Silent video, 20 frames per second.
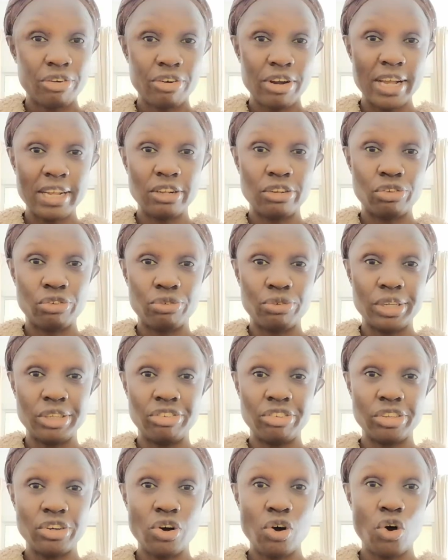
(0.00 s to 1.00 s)

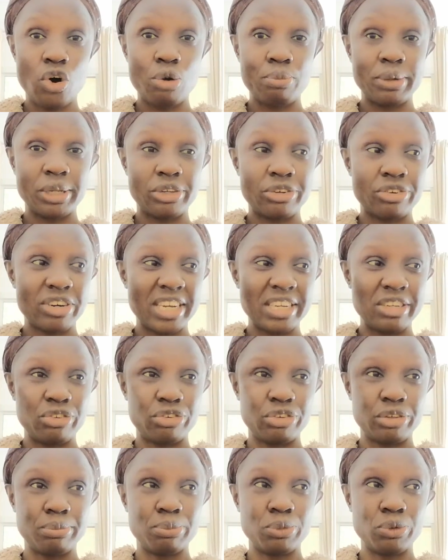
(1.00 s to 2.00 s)
Reaching home, he tried
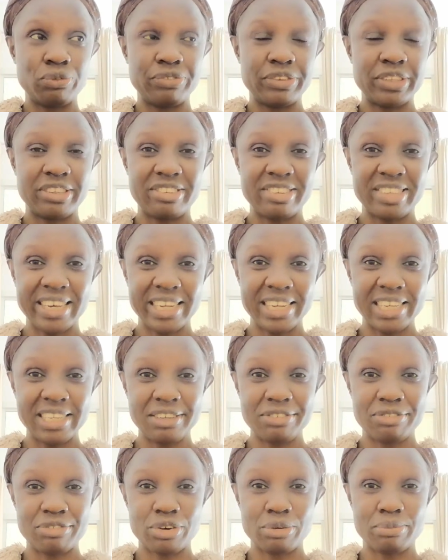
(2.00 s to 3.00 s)
to remove the
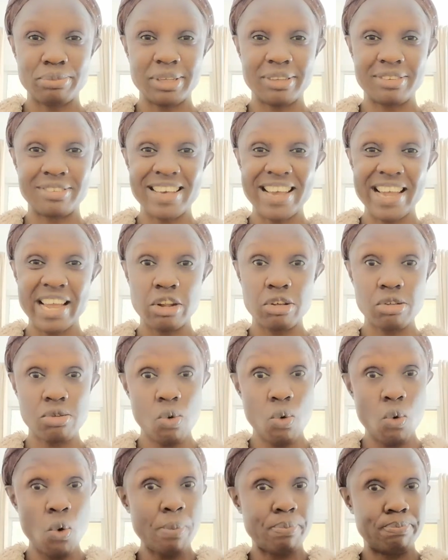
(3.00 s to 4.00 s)
telly from his head.
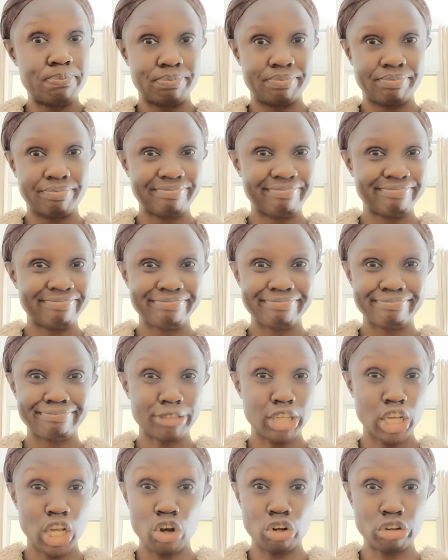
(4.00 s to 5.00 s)
Ooh,
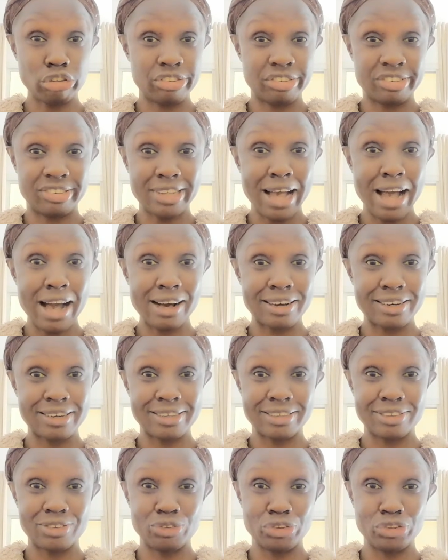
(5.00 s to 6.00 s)
got stuck.
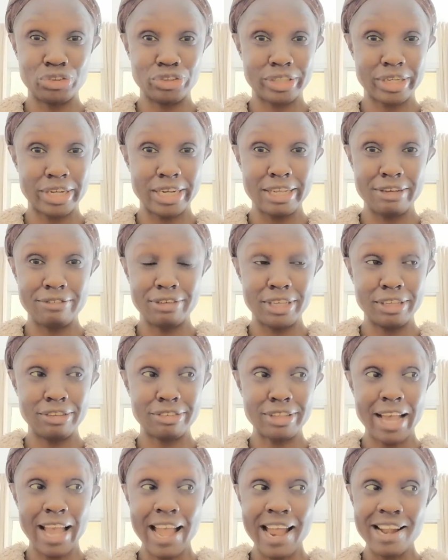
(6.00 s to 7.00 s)
Could not leave
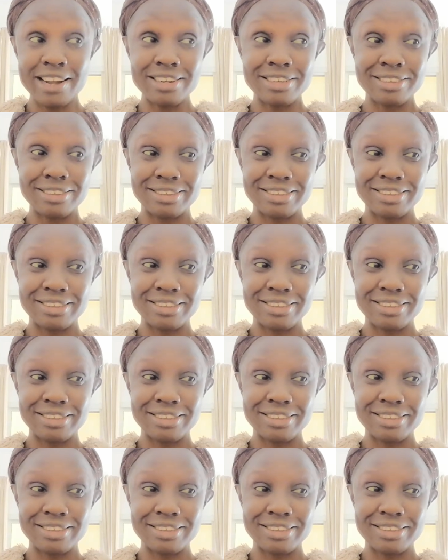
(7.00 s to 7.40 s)
his head.